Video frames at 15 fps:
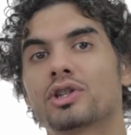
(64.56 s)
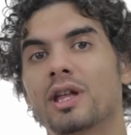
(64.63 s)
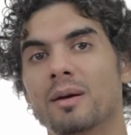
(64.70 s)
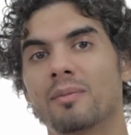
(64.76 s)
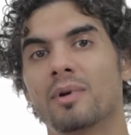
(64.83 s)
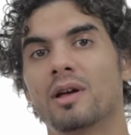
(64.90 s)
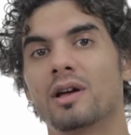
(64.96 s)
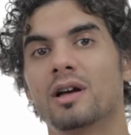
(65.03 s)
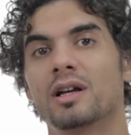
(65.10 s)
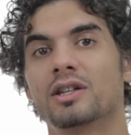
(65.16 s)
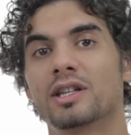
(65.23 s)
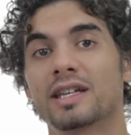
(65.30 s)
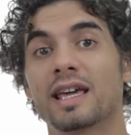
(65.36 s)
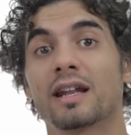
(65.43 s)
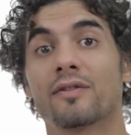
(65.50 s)
them
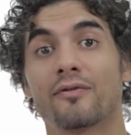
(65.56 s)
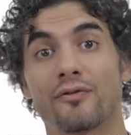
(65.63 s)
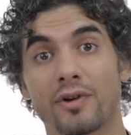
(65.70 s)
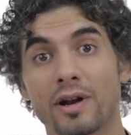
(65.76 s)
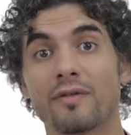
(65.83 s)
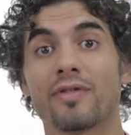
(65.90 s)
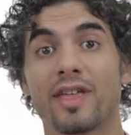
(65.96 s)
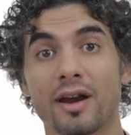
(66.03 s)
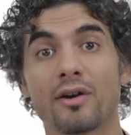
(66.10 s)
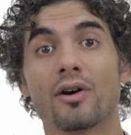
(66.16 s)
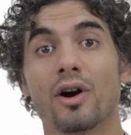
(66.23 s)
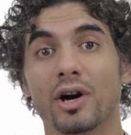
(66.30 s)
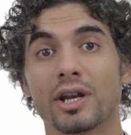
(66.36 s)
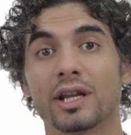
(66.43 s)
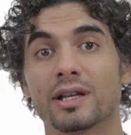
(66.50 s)
to get in front of their
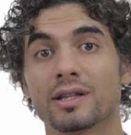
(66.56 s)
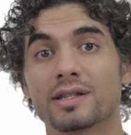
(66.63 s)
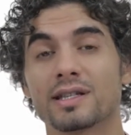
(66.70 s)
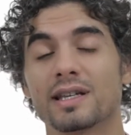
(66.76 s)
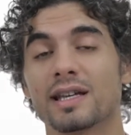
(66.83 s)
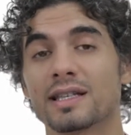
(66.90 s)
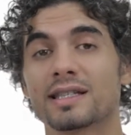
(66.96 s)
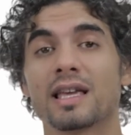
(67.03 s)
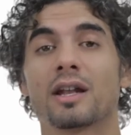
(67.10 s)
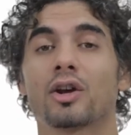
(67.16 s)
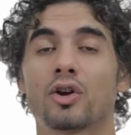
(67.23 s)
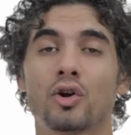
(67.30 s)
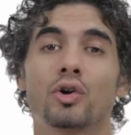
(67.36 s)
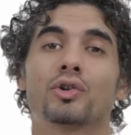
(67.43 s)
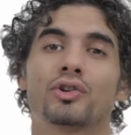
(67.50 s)
audience, it's not a
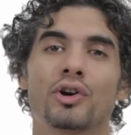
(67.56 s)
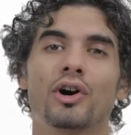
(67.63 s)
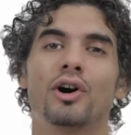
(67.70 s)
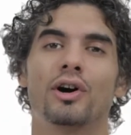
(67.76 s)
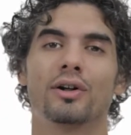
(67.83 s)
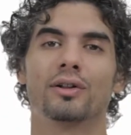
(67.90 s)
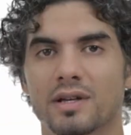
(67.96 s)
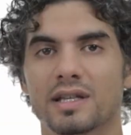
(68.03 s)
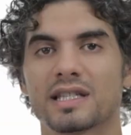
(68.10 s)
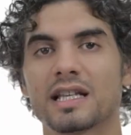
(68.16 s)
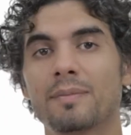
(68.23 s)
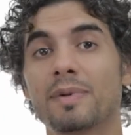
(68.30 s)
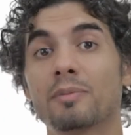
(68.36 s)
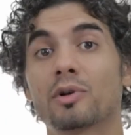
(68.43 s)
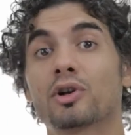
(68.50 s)
cold call.
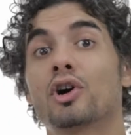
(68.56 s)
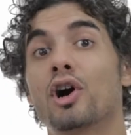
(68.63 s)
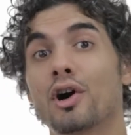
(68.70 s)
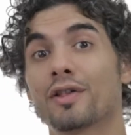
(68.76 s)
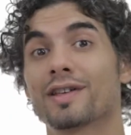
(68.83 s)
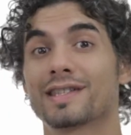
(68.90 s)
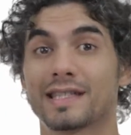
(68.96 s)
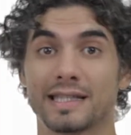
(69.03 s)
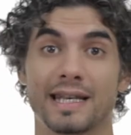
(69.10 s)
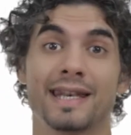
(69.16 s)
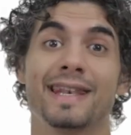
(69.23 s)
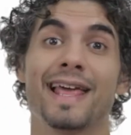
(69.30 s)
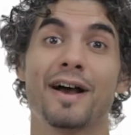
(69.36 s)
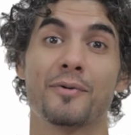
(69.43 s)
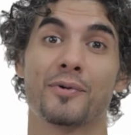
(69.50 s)
Some people call this
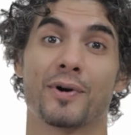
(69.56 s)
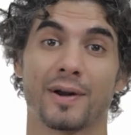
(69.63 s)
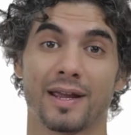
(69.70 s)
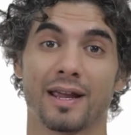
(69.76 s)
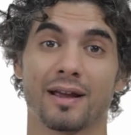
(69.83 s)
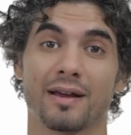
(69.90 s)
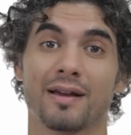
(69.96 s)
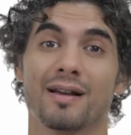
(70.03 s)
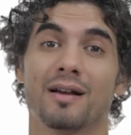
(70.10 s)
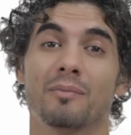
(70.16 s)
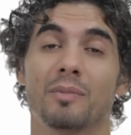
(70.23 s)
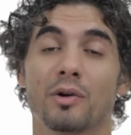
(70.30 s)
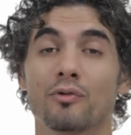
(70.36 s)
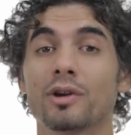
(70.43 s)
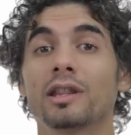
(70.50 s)
networking,
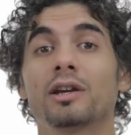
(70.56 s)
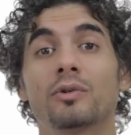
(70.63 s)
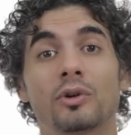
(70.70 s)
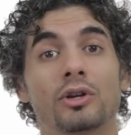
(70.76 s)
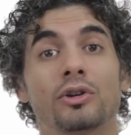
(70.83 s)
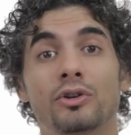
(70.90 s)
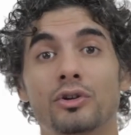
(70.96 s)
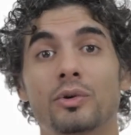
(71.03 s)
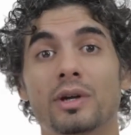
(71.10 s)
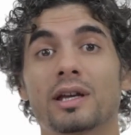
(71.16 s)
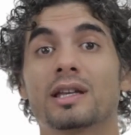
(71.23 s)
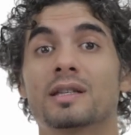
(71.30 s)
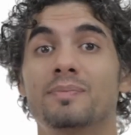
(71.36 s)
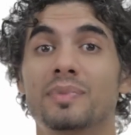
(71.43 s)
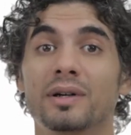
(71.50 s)
but really what you're doing
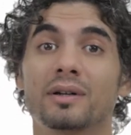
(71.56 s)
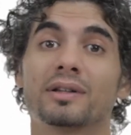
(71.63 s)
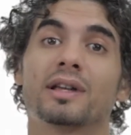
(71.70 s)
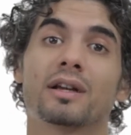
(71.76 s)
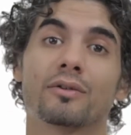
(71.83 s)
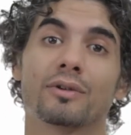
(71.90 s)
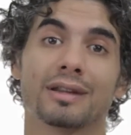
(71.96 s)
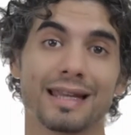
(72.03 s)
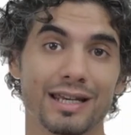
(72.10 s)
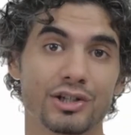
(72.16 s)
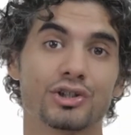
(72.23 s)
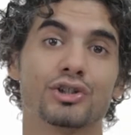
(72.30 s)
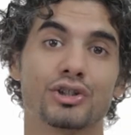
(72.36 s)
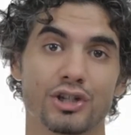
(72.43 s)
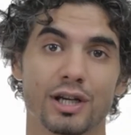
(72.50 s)
is building
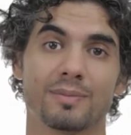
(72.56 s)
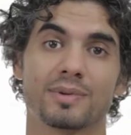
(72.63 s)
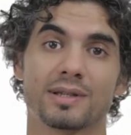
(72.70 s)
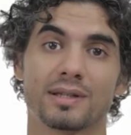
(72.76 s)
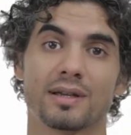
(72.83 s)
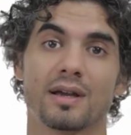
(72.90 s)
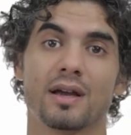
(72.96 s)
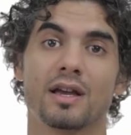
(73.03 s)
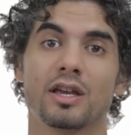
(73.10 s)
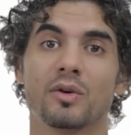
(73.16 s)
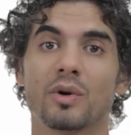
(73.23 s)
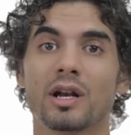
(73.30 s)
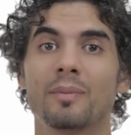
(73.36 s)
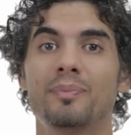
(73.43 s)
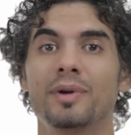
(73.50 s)
relationships. You
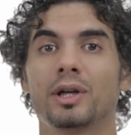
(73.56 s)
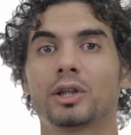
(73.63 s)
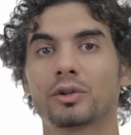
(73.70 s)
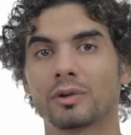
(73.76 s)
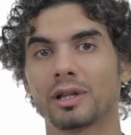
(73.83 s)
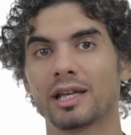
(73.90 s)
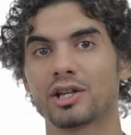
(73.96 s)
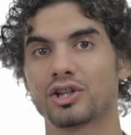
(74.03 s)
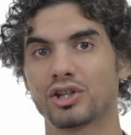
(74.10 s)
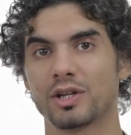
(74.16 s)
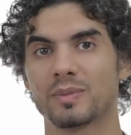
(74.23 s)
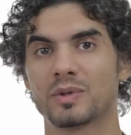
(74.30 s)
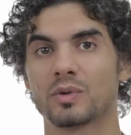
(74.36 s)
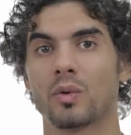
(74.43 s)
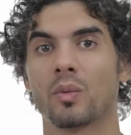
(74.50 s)
want to build
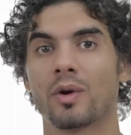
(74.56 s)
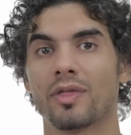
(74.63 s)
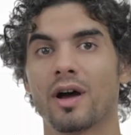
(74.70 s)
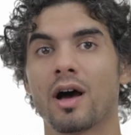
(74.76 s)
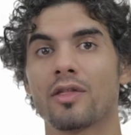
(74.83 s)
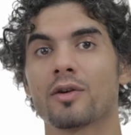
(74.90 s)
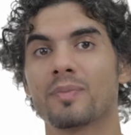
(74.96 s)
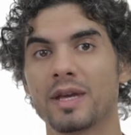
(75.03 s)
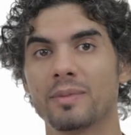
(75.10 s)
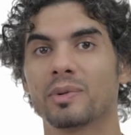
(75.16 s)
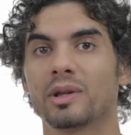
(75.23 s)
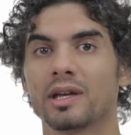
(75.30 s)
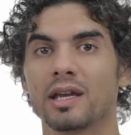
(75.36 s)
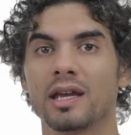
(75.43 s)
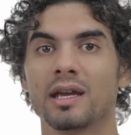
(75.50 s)
relationships with other
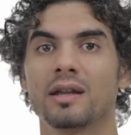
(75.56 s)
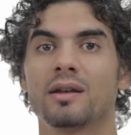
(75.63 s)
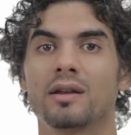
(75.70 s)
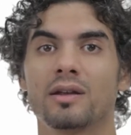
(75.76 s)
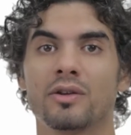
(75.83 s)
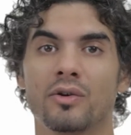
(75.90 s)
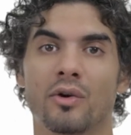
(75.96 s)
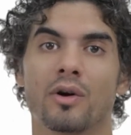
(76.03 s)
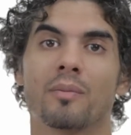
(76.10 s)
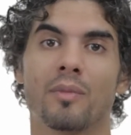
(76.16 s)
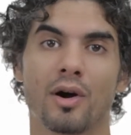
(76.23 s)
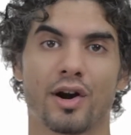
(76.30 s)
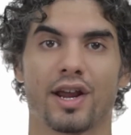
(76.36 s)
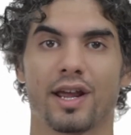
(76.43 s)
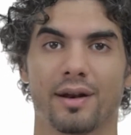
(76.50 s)
people in your
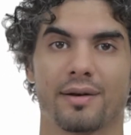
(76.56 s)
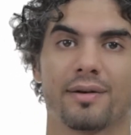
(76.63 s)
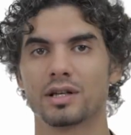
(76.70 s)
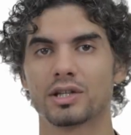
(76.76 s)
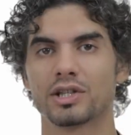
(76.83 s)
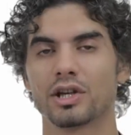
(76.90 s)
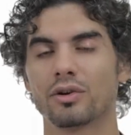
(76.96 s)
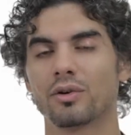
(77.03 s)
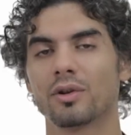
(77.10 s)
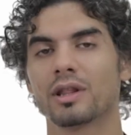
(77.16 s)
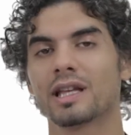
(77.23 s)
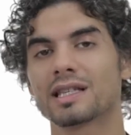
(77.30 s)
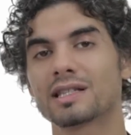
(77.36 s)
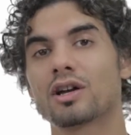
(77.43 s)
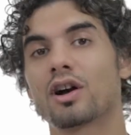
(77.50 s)
market. So
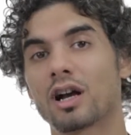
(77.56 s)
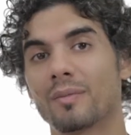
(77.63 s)
let's talk